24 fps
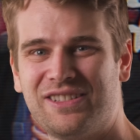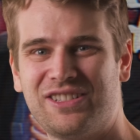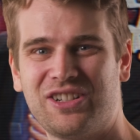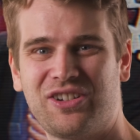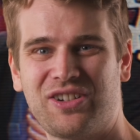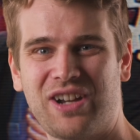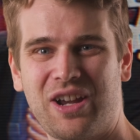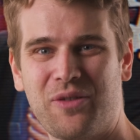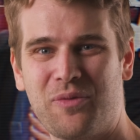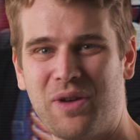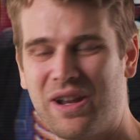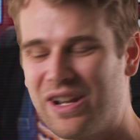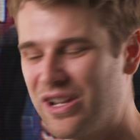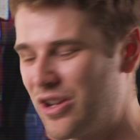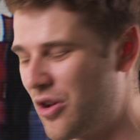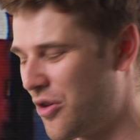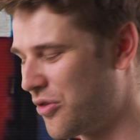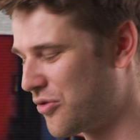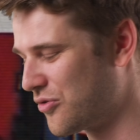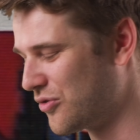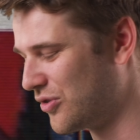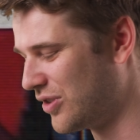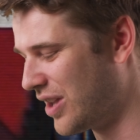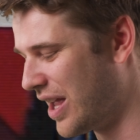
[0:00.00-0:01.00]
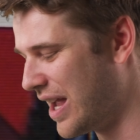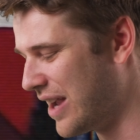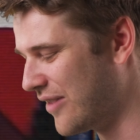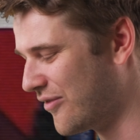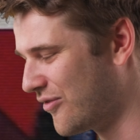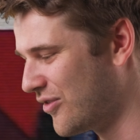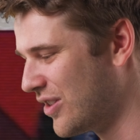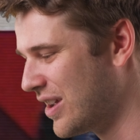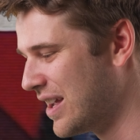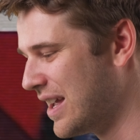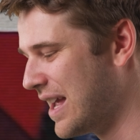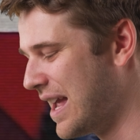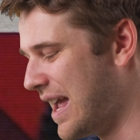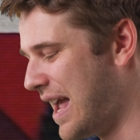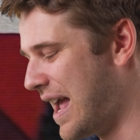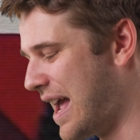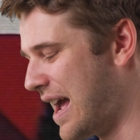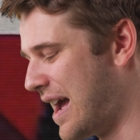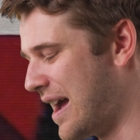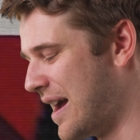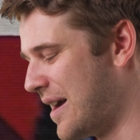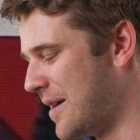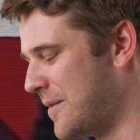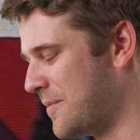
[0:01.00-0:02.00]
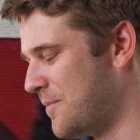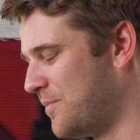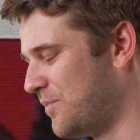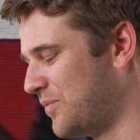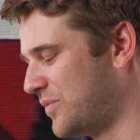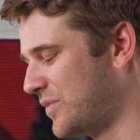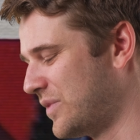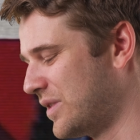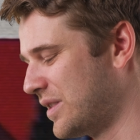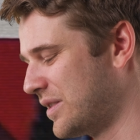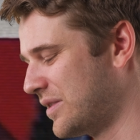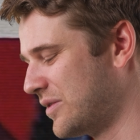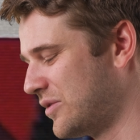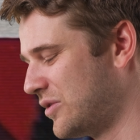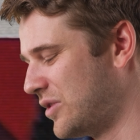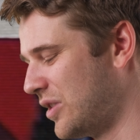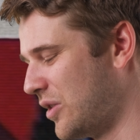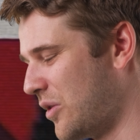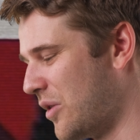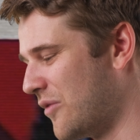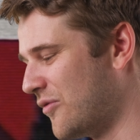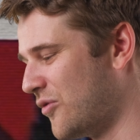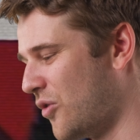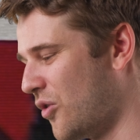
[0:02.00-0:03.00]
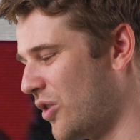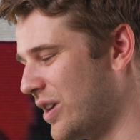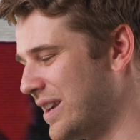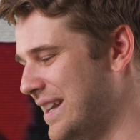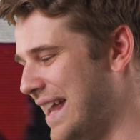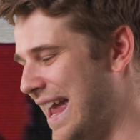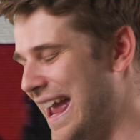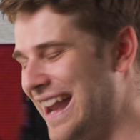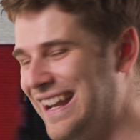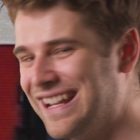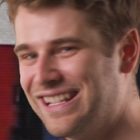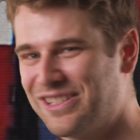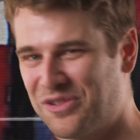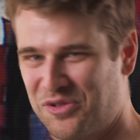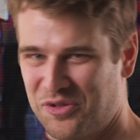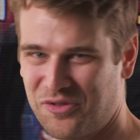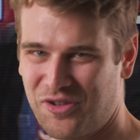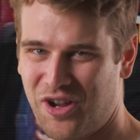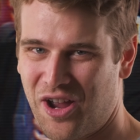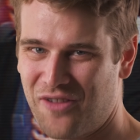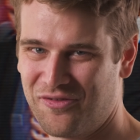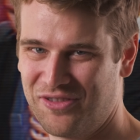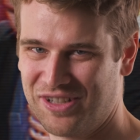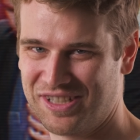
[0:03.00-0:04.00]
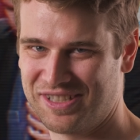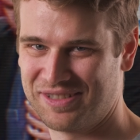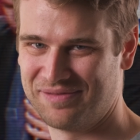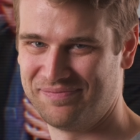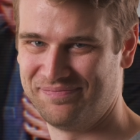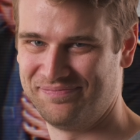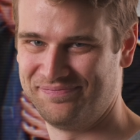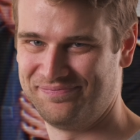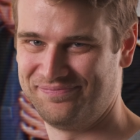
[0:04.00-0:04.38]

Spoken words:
It's a great way to go through life to avoid any sort of conflict.